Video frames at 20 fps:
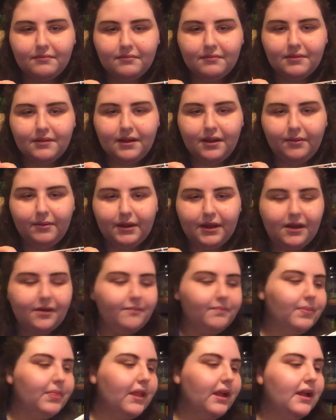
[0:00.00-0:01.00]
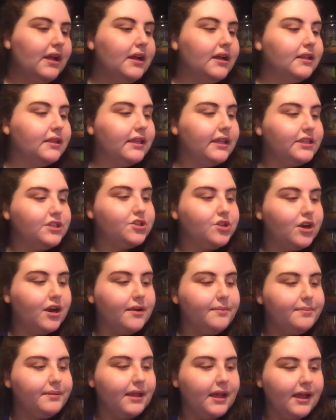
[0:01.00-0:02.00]
There we go. Let's try
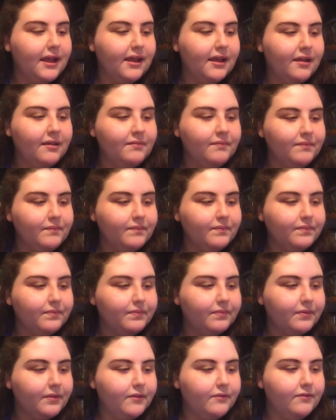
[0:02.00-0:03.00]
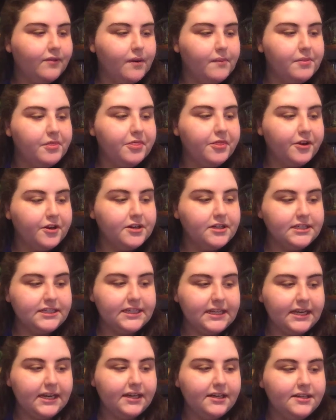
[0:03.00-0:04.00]
playing from
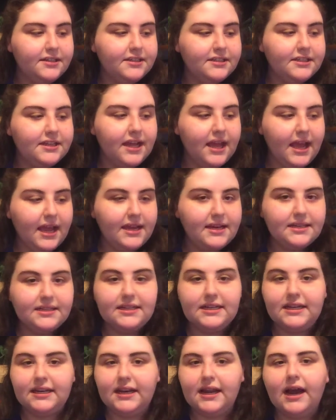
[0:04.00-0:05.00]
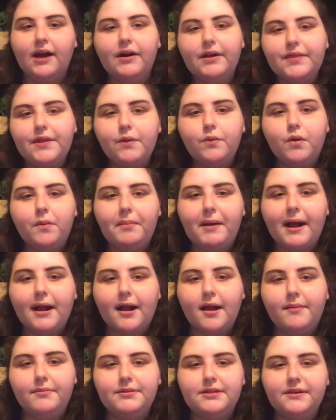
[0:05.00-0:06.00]
13 to 18 now, and then we'll back
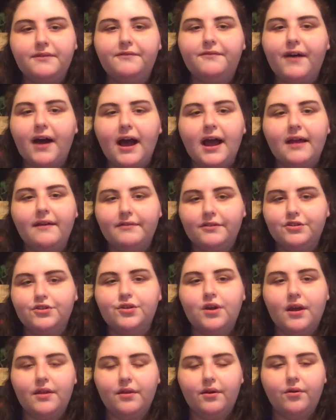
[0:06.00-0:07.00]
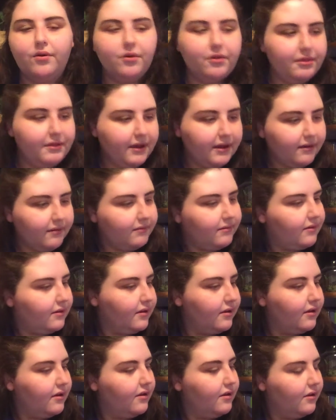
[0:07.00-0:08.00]
up to 5 and try the whole thing.
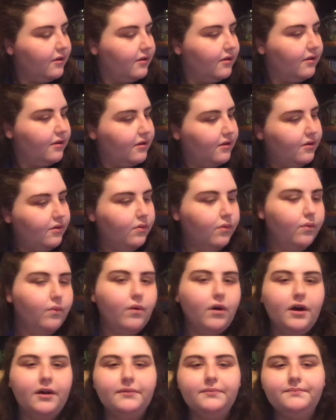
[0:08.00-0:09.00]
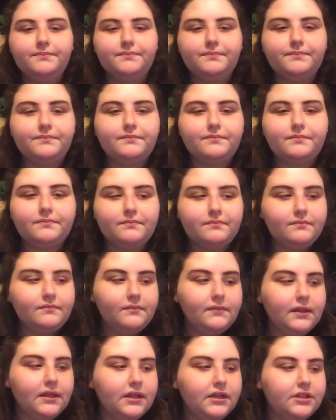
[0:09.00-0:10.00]
1,
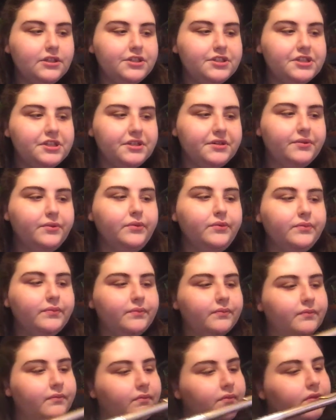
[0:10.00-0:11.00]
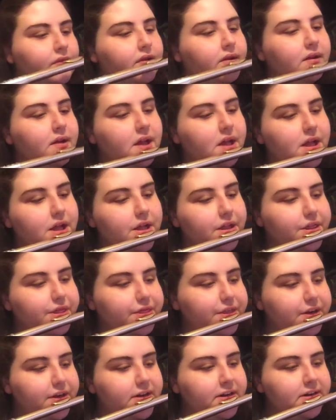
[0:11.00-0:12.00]
2,
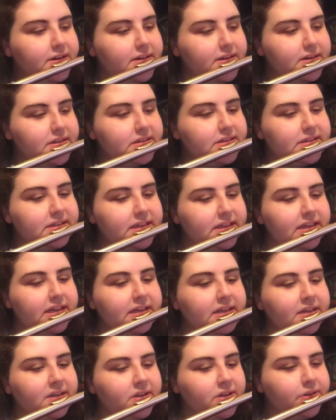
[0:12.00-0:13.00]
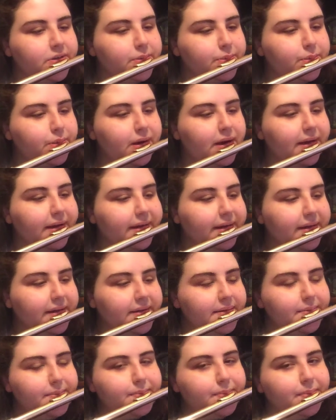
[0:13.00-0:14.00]
13, ready,
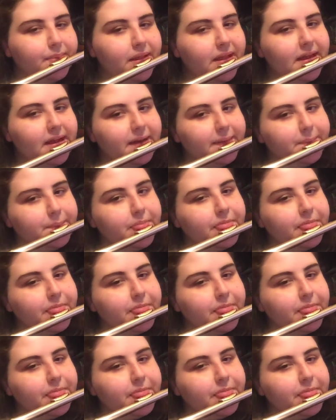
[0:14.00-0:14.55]
play.